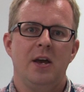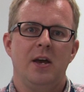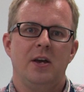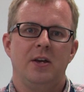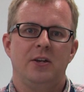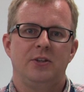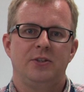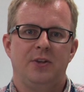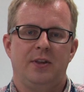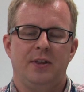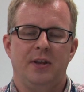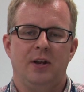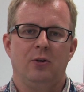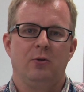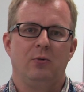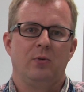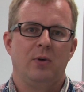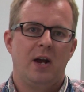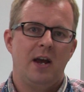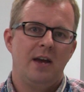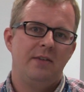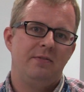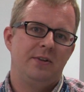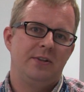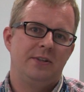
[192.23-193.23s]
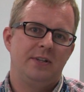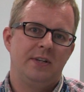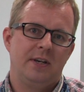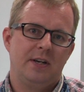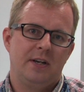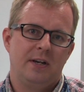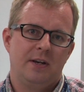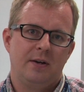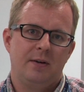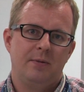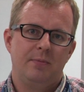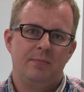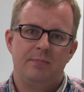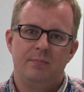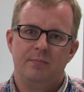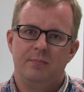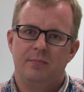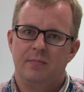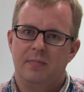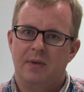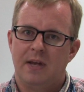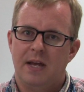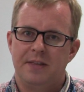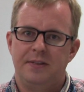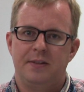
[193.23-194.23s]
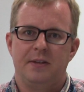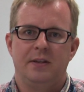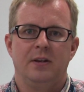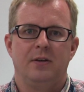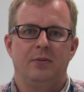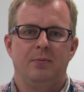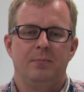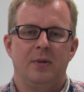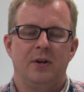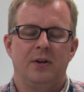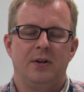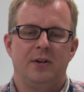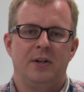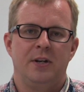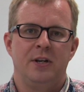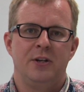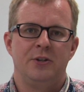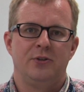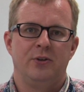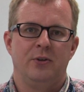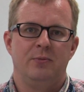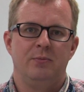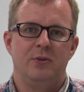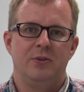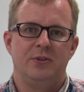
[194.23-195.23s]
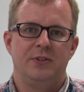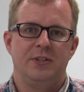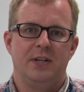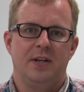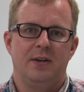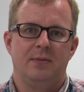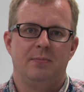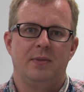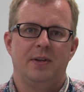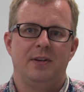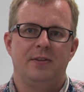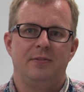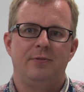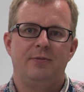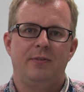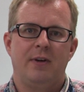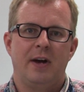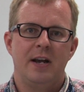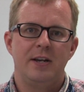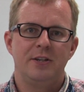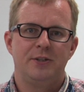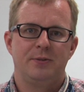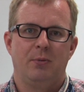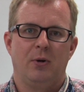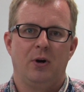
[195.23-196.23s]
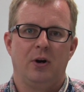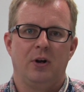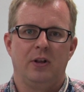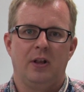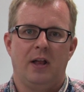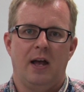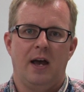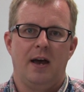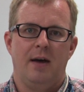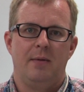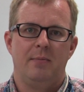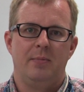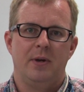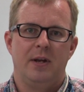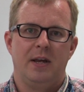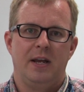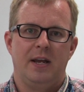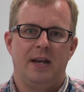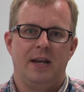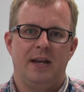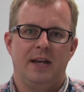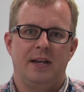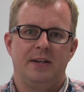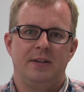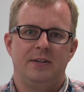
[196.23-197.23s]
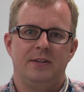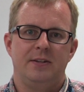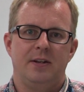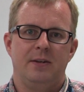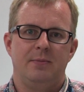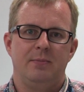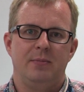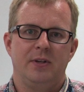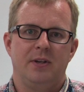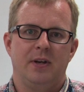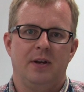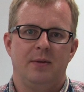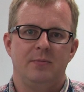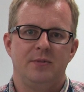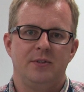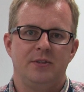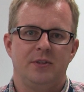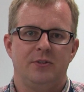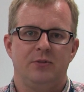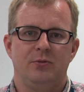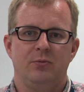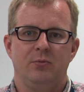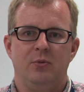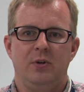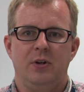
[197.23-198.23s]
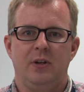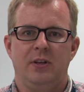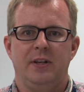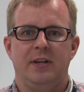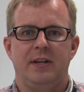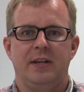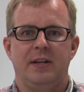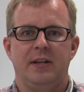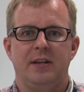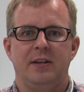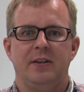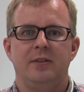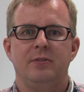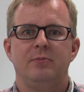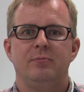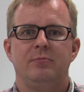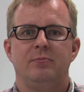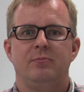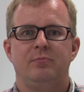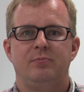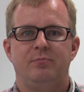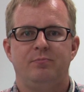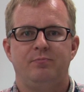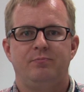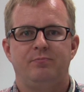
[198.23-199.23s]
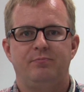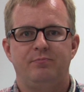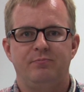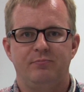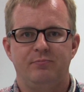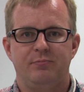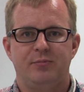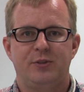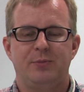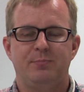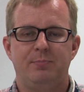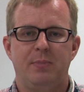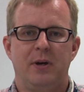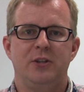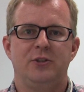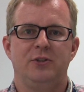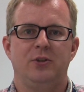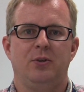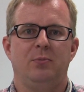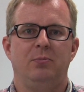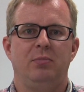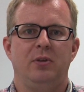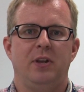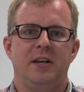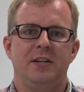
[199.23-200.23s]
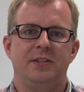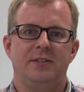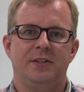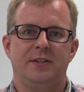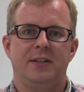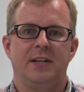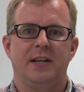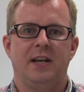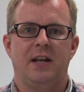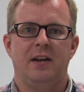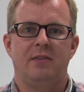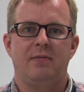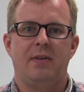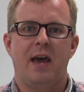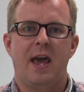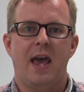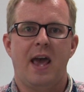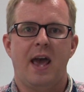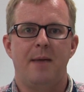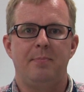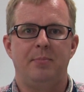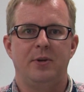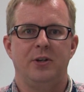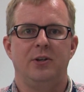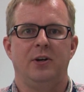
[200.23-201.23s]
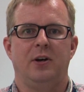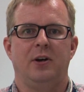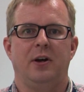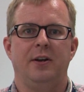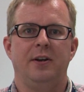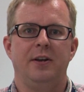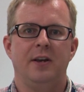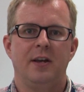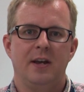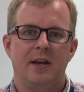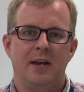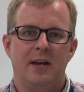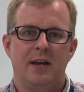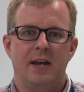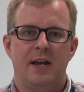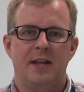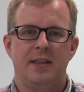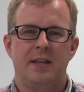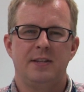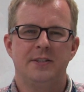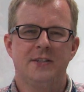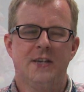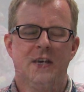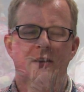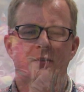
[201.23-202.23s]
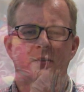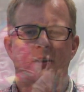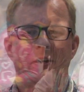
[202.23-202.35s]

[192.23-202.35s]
so they arrive at the American History Museum and find SparkLab, and it becomes this really special place that they kind of happened on. And that's kind of